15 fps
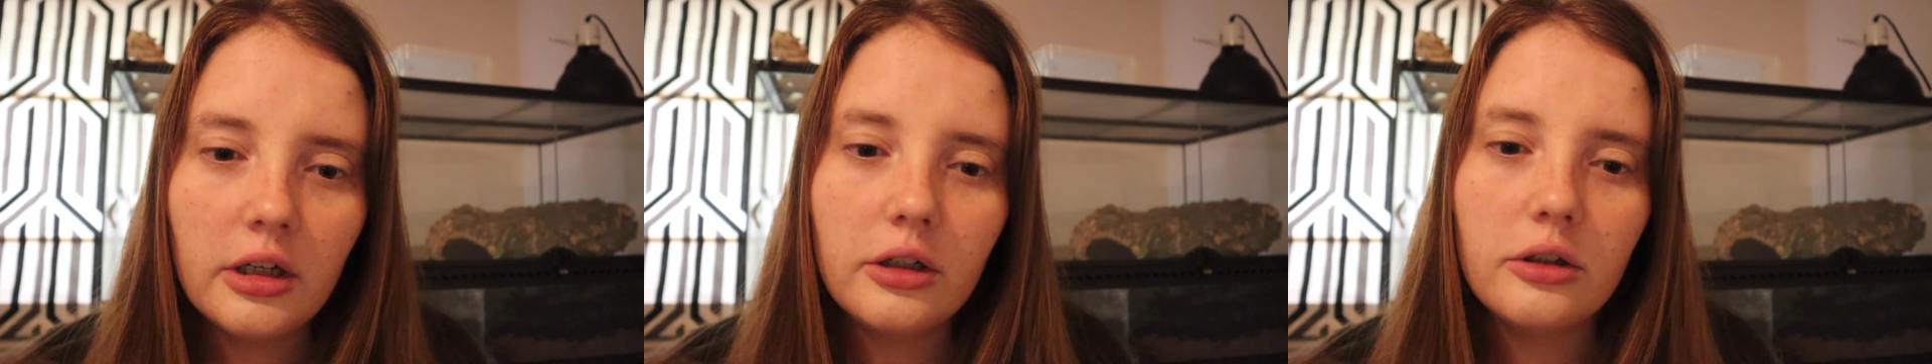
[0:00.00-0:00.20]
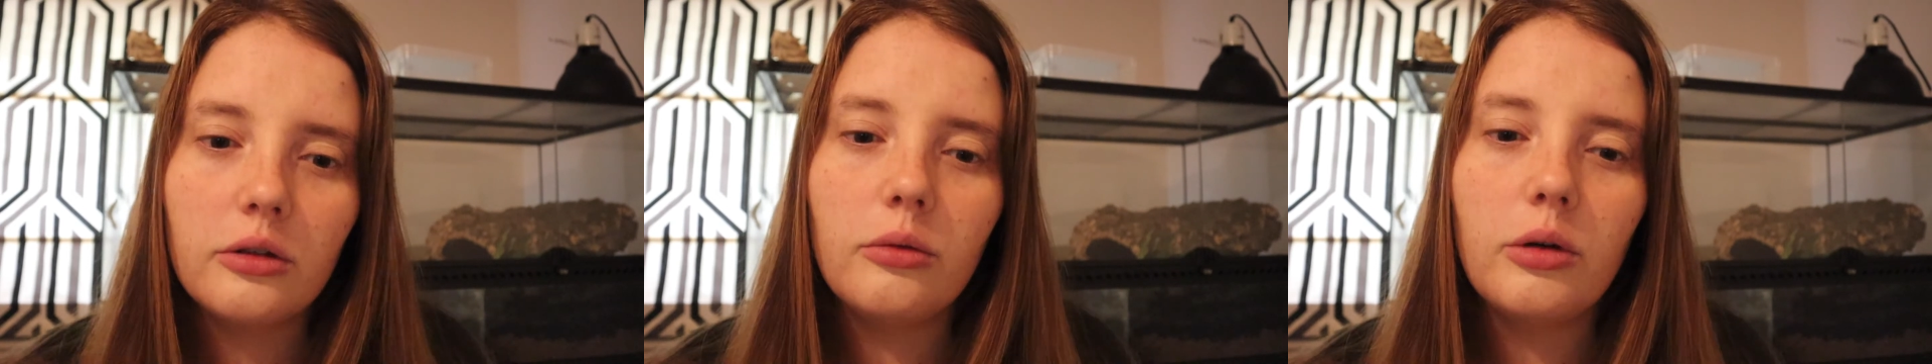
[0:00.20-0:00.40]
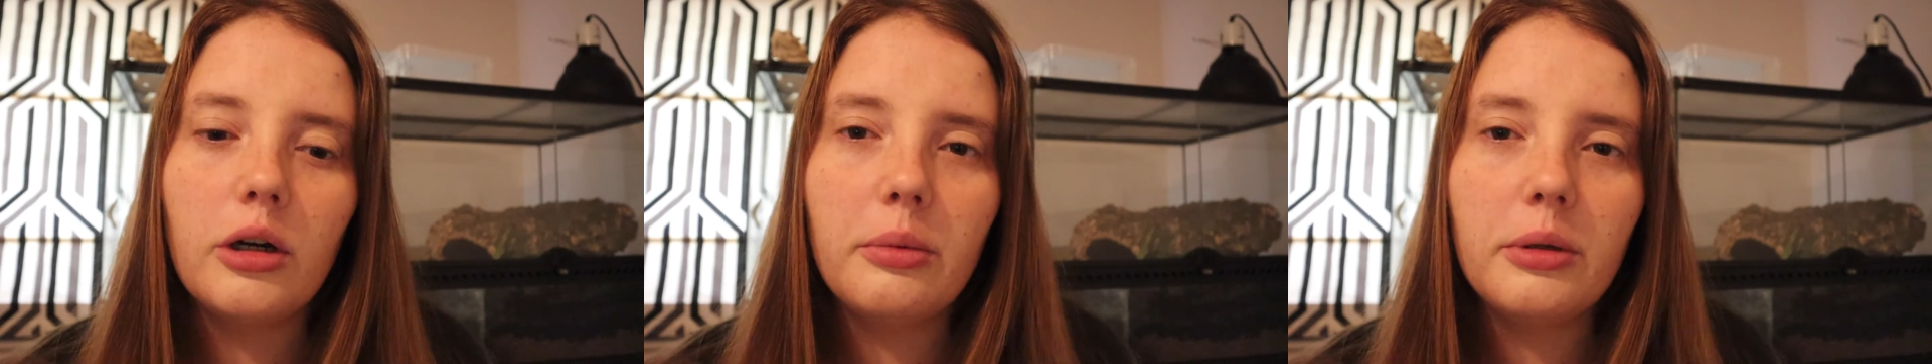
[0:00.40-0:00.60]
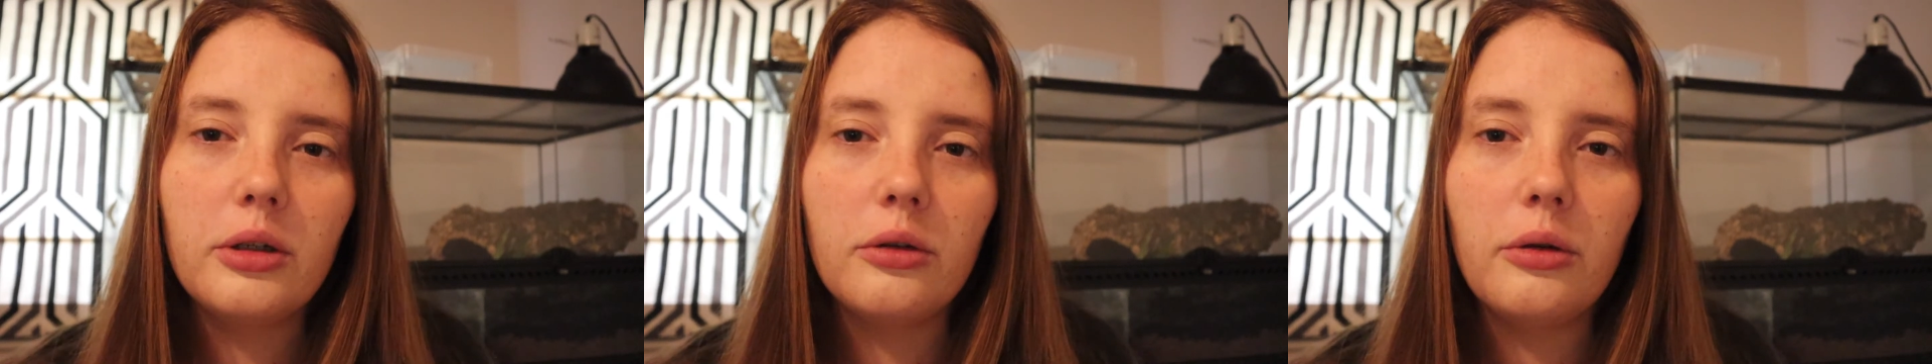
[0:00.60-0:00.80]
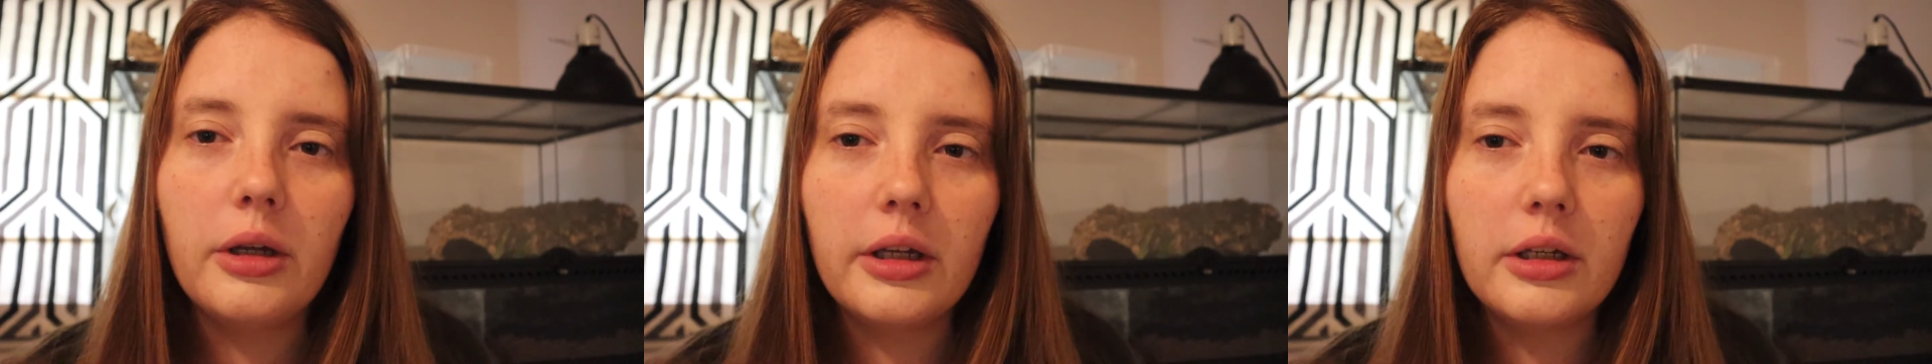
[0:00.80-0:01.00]
So what I'll be
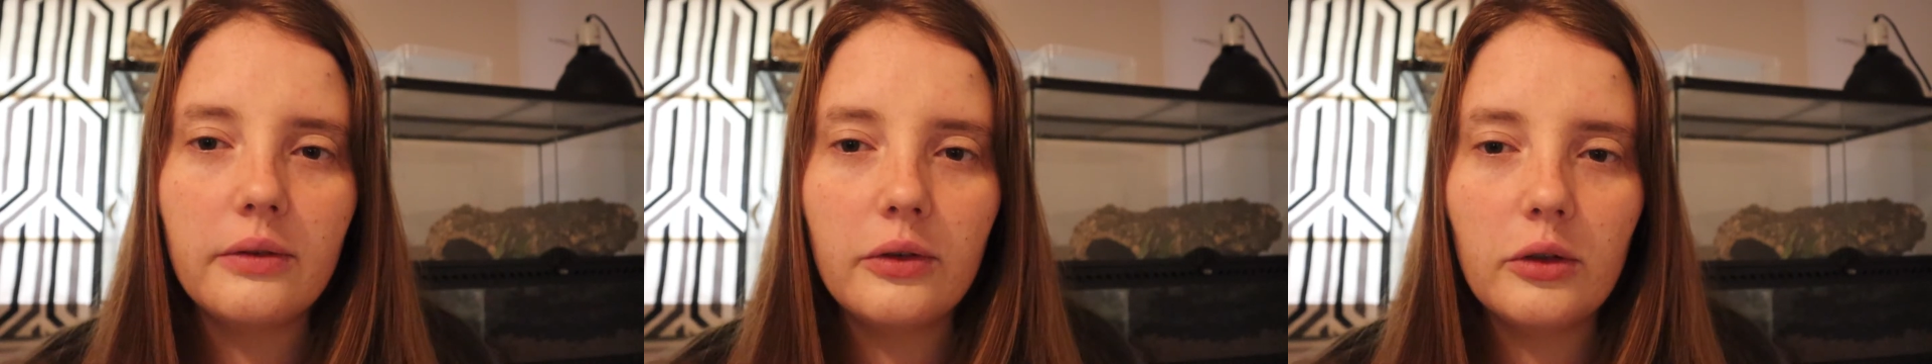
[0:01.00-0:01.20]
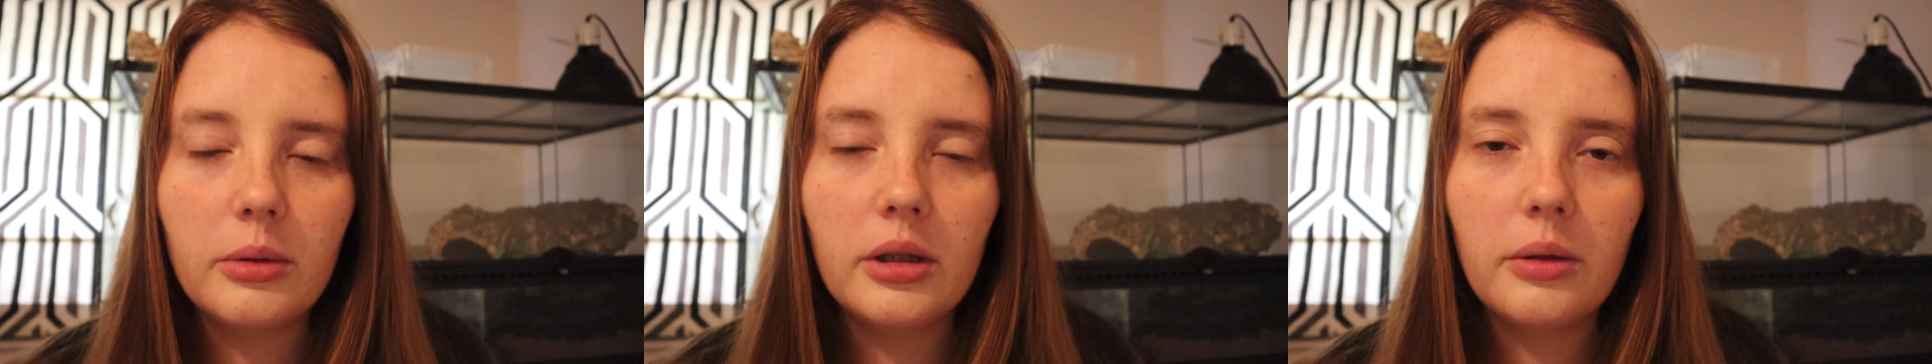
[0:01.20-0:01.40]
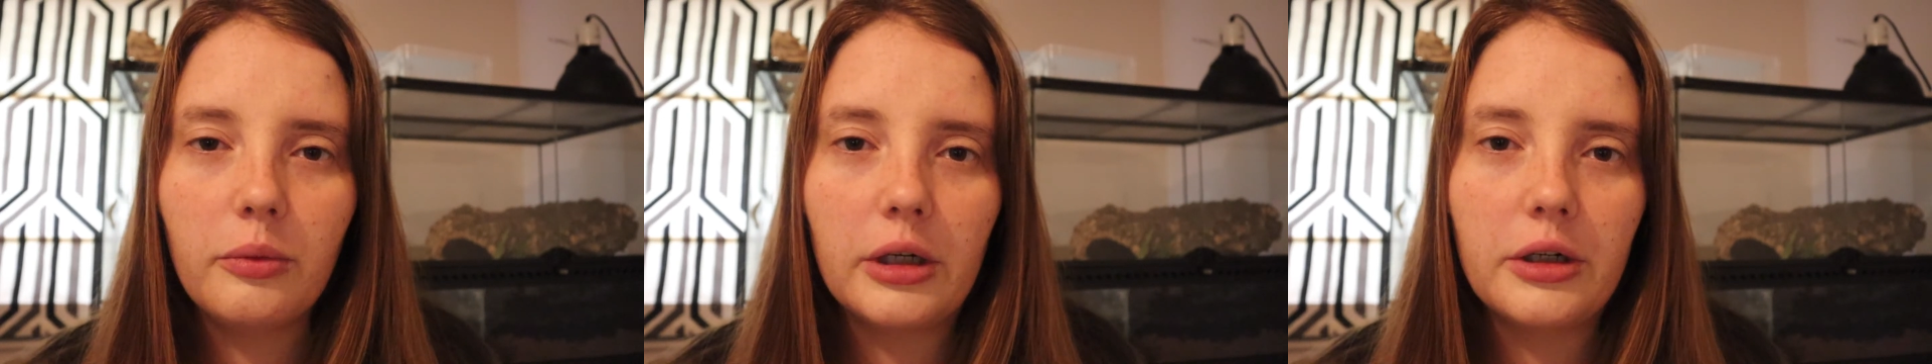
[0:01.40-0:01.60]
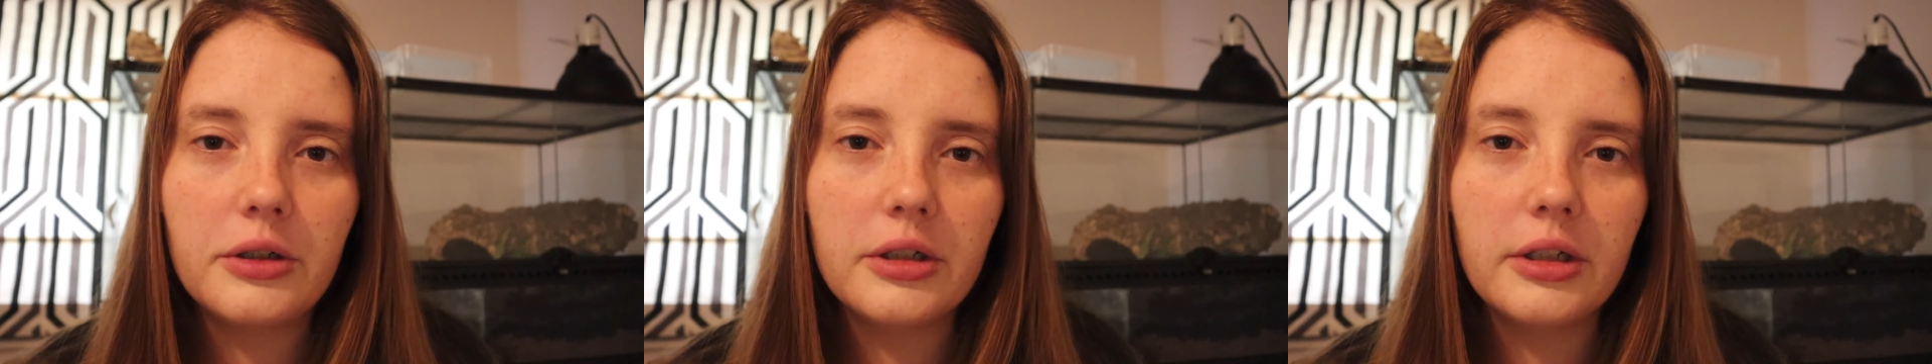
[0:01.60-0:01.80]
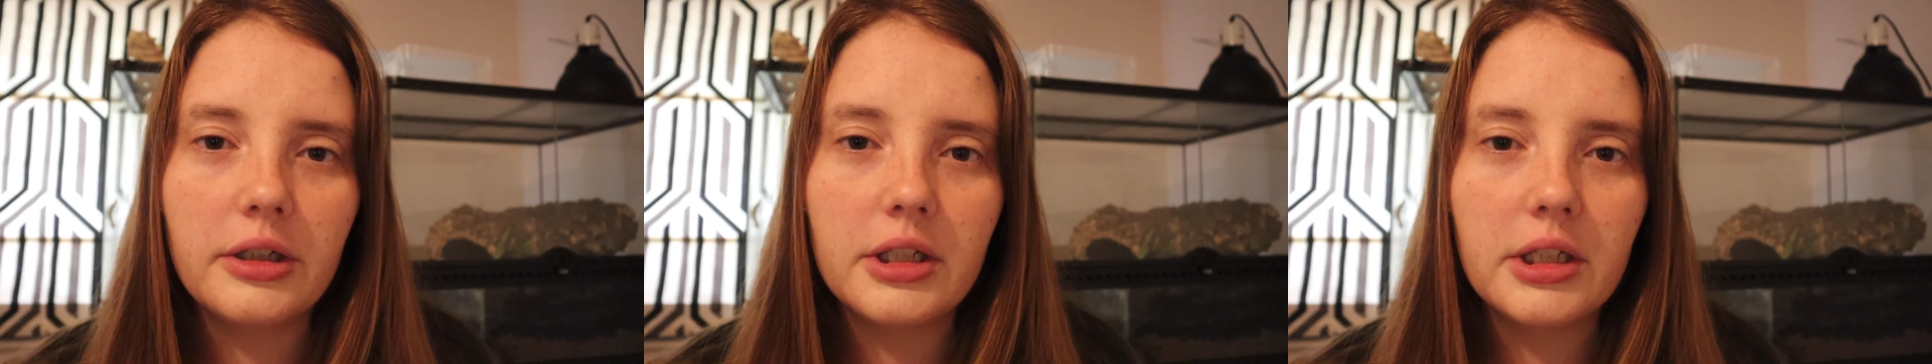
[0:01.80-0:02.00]
doing is filming the
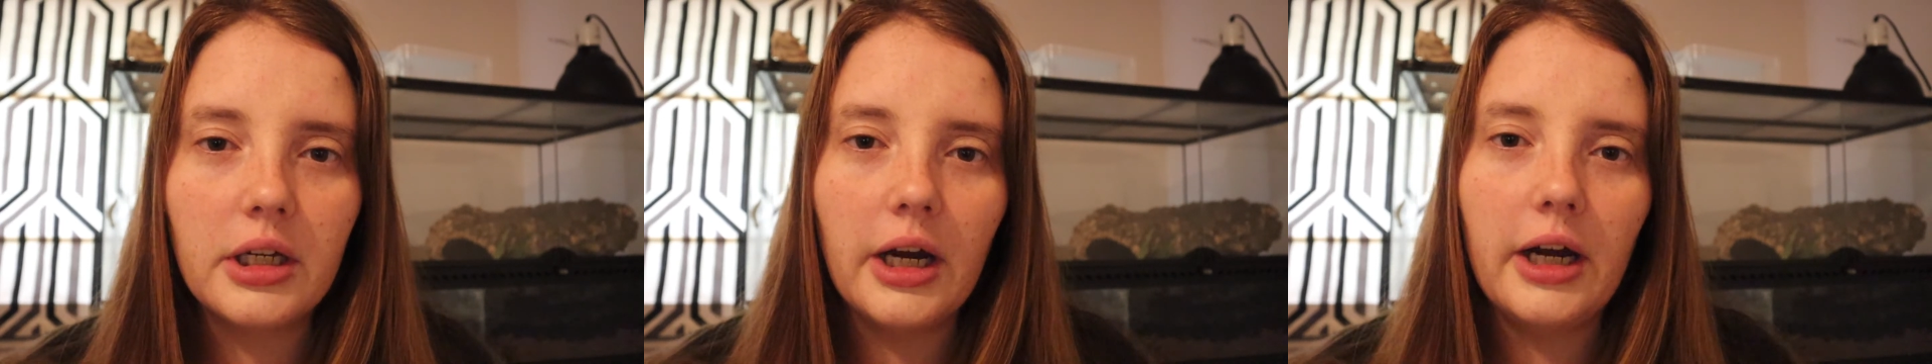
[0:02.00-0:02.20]
process